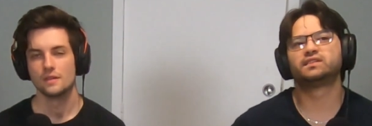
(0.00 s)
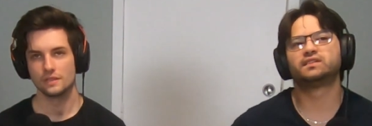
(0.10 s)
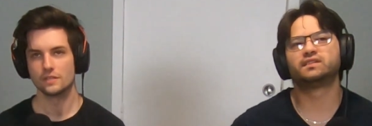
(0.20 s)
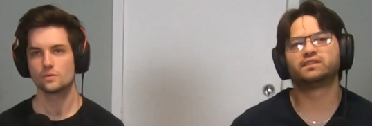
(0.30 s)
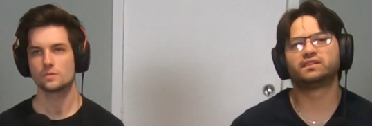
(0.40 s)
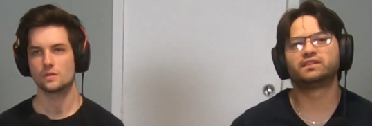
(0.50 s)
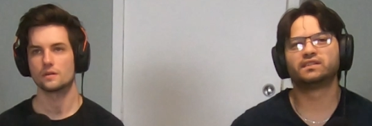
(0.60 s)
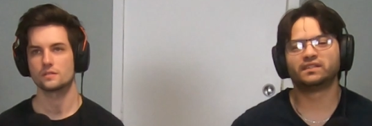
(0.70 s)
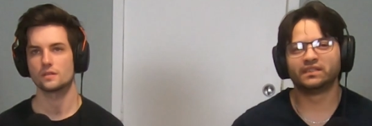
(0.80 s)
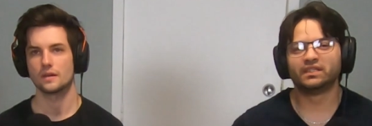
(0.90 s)
Speaker 1: This was
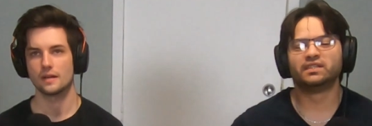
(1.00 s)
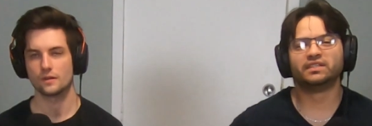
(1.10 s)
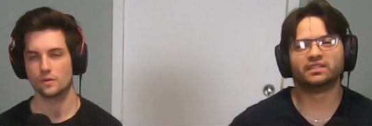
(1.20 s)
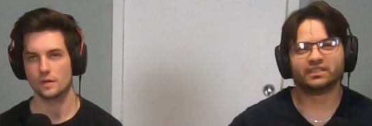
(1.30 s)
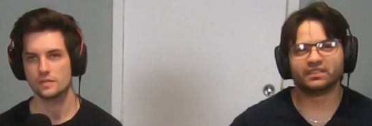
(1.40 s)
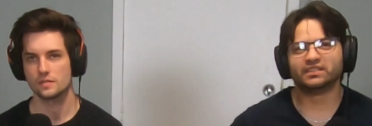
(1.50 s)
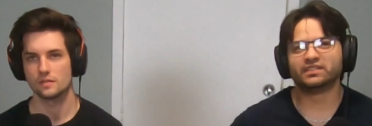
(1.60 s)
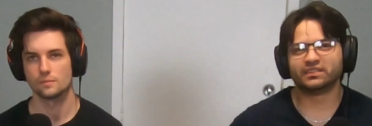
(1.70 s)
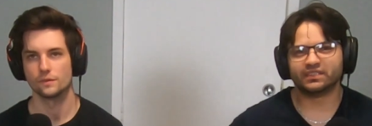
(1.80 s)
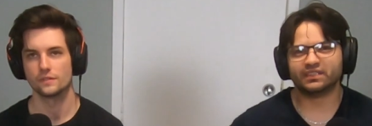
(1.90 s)
honestly kind of crazy
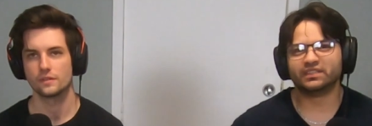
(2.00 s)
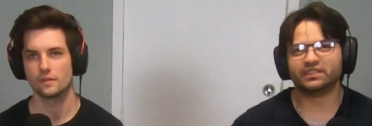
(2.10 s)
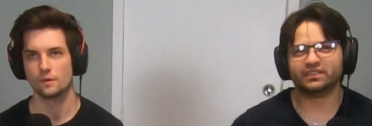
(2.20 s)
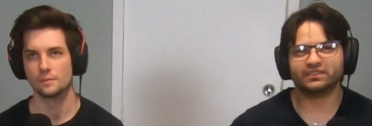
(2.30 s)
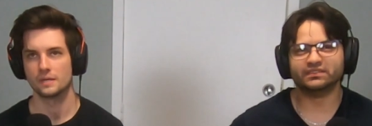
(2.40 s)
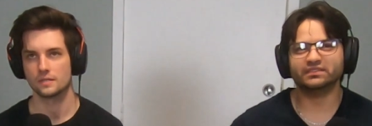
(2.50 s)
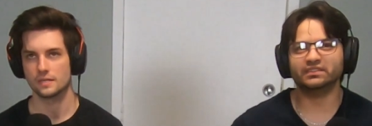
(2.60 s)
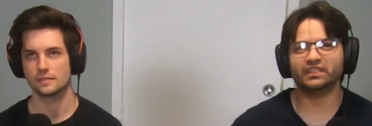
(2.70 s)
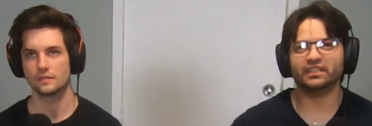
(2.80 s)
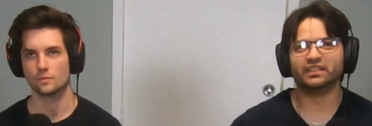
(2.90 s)
in the movie theater because
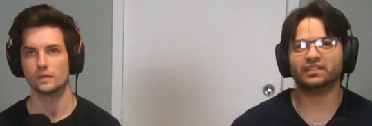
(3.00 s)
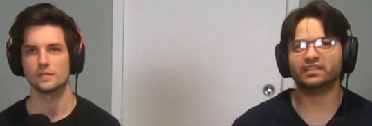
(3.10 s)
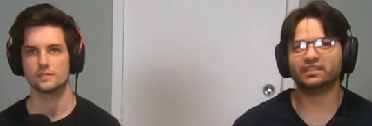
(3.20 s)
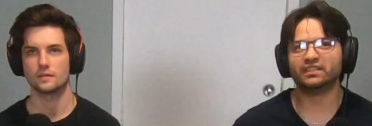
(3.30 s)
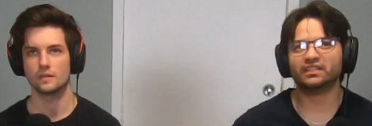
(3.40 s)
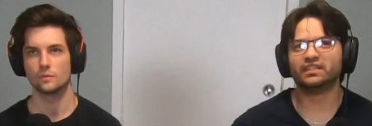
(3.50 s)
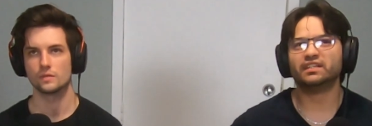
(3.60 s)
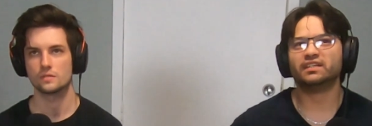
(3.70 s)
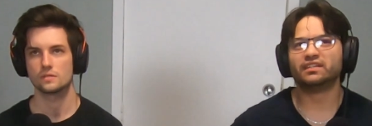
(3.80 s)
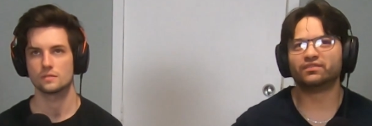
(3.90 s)
I didn't realize that he
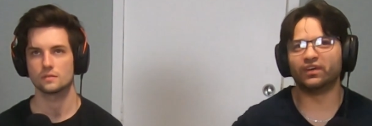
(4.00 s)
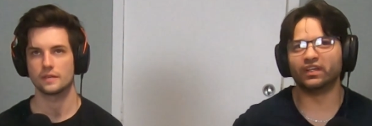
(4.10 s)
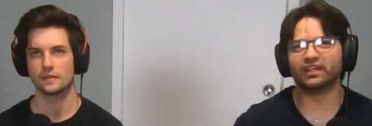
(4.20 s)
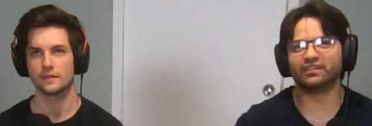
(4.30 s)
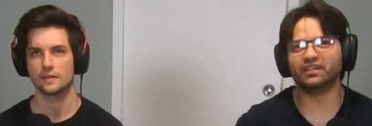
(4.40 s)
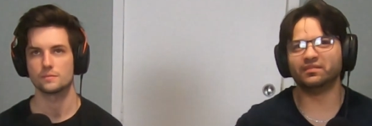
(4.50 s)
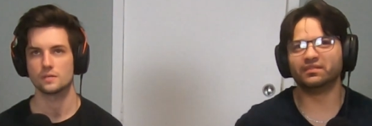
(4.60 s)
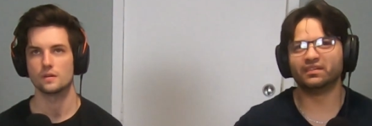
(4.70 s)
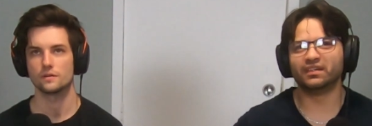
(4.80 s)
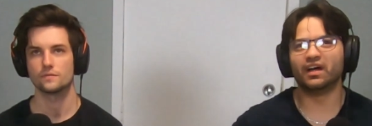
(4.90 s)
was falling killing asleep.
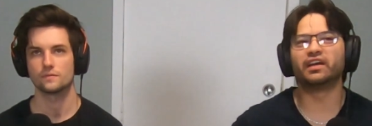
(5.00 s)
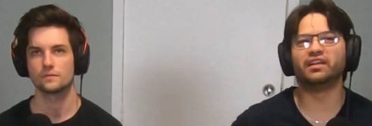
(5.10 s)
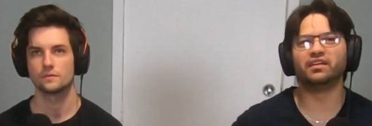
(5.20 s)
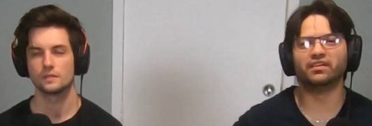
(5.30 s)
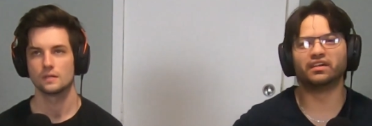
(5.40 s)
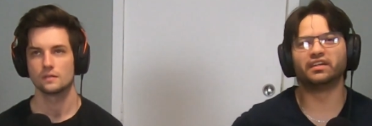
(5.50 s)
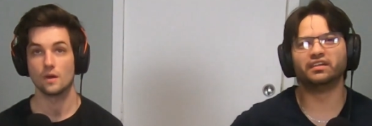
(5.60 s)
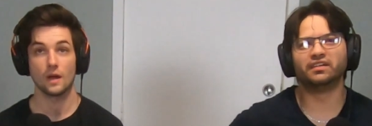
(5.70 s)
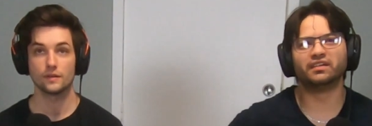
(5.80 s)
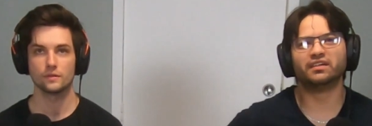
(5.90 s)
himself. Okay, okay.
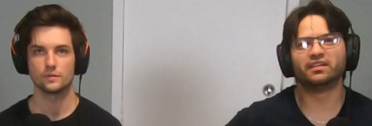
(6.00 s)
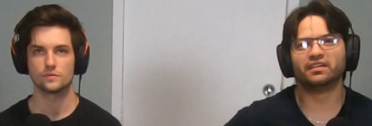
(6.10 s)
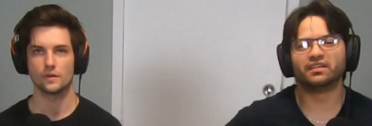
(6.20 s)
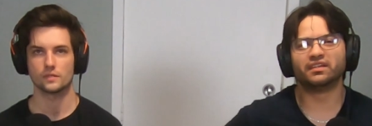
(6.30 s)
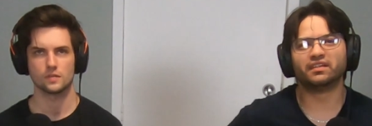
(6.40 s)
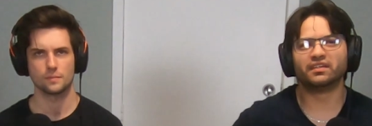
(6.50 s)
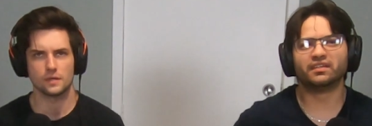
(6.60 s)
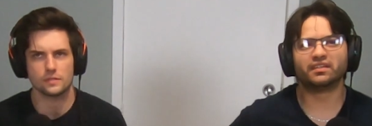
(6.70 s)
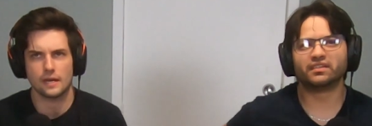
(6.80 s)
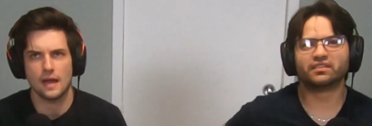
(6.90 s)
No, I knew he was falling asleep, but
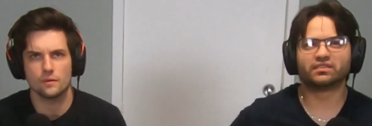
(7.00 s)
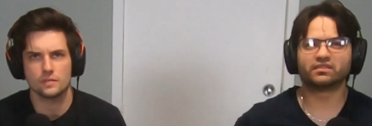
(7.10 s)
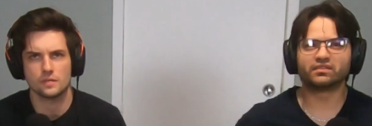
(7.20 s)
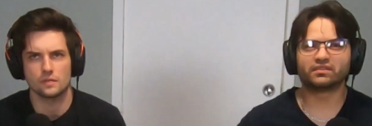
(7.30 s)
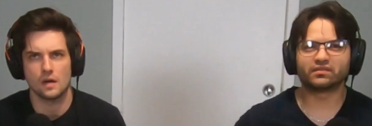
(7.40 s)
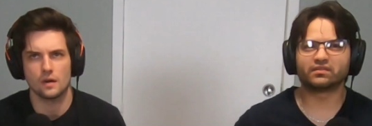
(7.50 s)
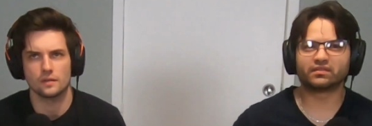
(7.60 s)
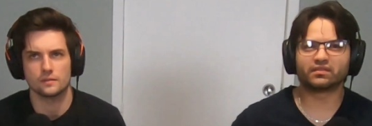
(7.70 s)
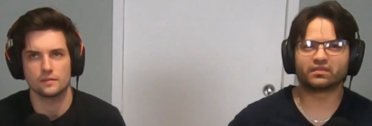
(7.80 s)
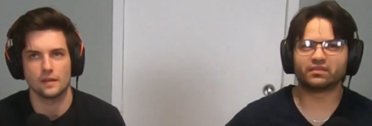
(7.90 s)
I was like, how is it
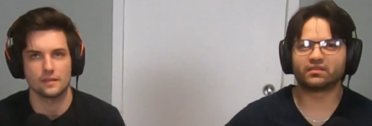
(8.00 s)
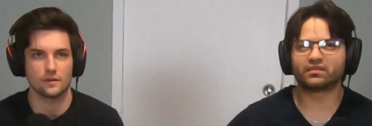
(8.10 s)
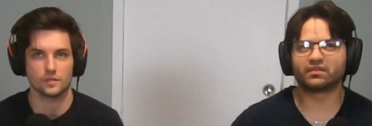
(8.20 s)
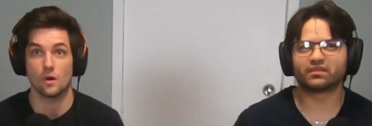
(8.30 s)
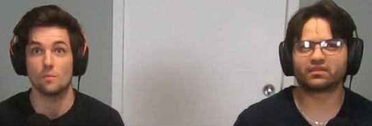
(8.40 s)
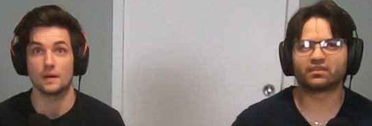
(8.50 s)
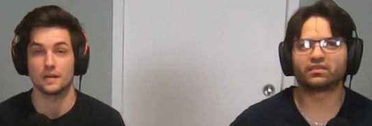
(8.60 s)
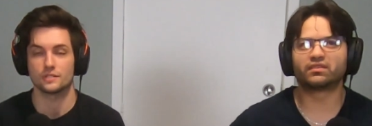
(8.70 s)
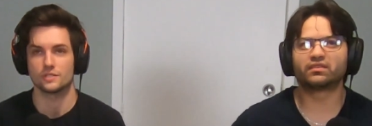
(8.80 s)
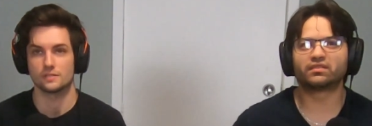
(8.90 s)
not? And then I was like, oh my
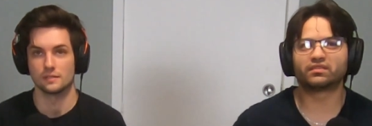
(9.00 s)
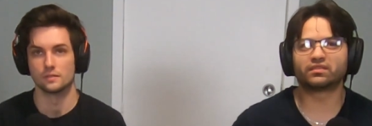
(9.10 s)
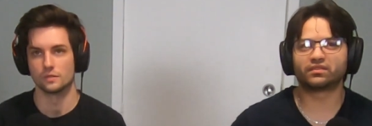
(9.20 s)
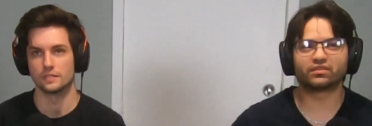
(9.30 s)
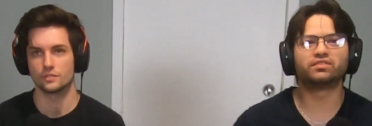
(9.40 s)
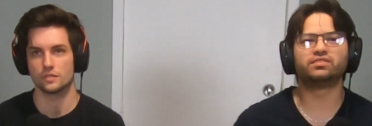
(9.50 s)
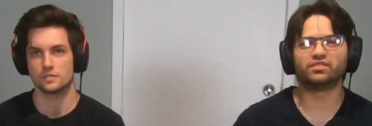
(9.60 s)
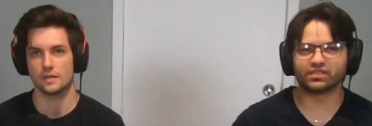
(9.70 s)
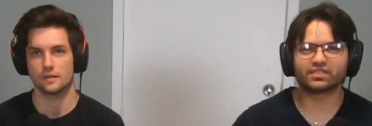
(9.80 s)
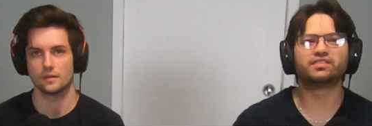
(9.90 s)
gosh, he's literally
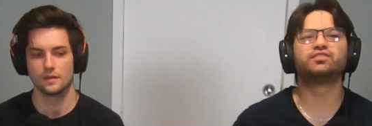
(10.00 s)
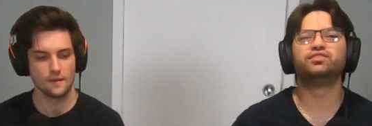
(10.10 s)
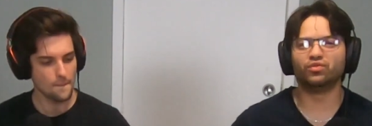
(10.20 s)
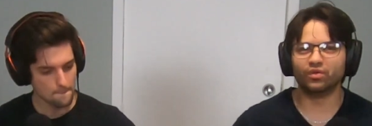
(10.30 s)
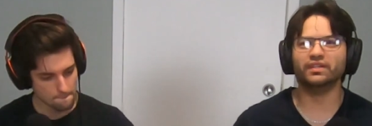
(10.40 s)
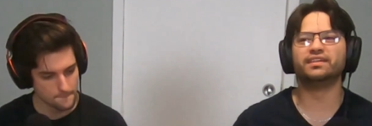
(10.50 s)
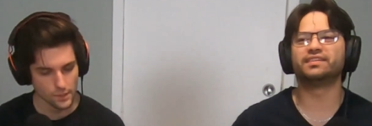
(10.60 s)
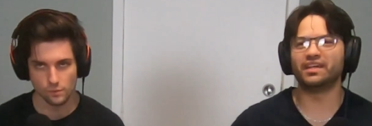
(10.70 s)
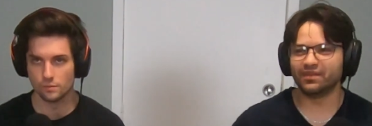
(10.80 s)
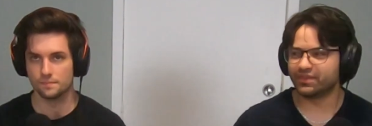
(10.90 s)
just, just like doing the boom.
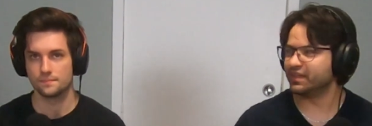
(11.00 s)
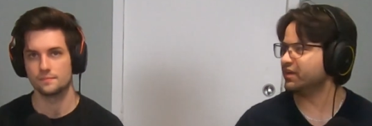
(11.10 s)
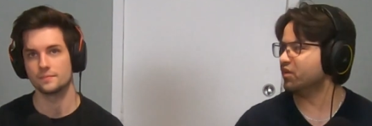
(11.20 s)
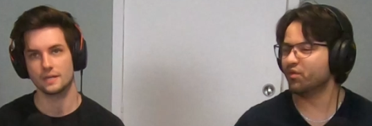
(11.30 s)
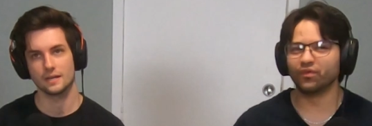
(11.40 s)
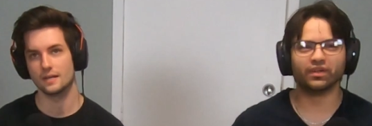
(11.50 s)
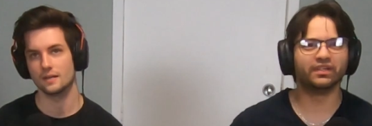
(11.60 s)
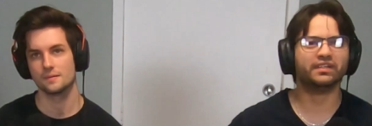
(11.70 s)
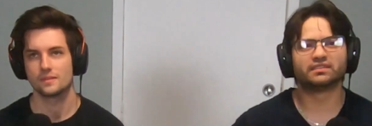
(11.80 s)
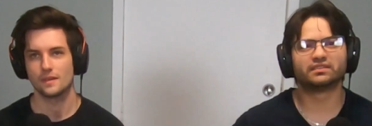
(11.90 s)
same thing over.
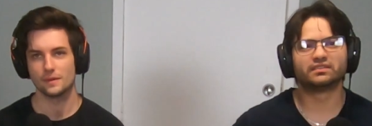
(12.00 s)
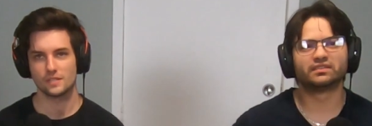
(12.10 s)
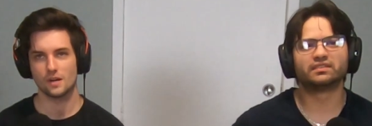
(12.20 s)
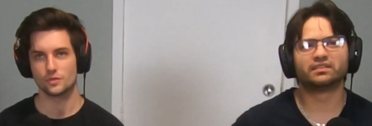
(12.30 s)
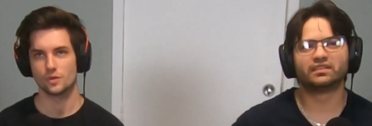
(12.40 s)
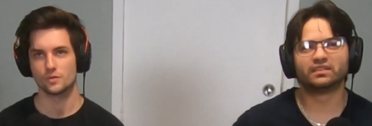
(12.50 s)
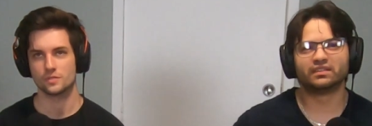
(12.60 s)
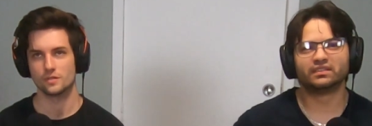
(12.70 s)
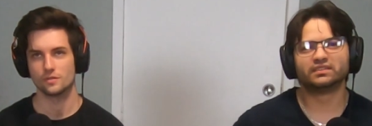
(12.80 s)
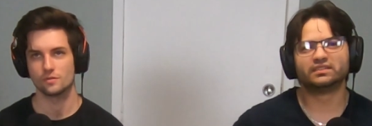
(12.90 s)
Yeah, that made Tanjiro
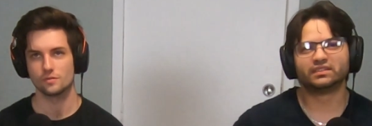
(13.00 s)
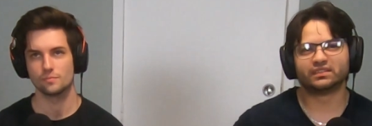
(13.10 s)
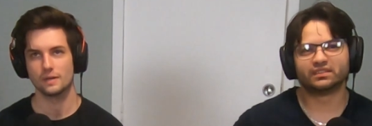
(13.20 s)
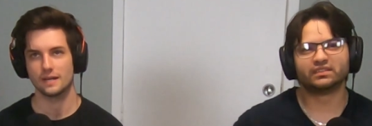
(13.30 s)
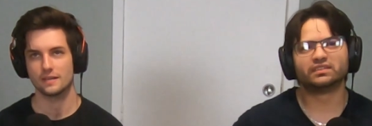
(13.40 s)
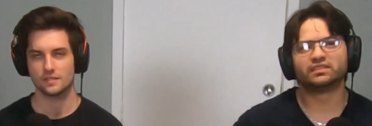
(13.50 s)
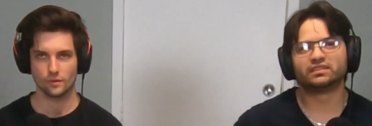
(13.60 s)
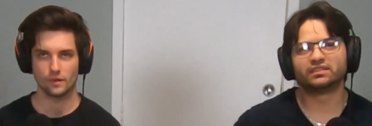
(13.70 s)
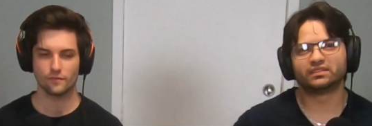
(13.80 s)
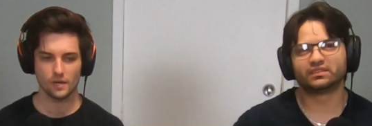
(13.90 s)
so badass.
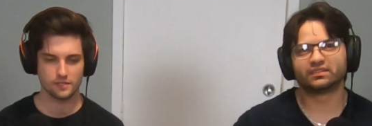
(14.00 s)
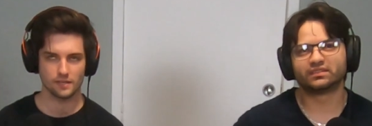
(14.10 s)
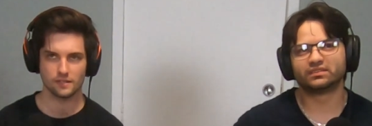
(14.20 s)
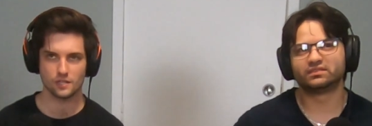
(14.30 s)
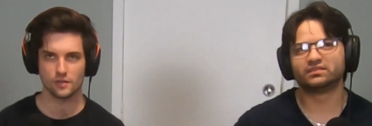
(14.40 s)
Like whenever I say that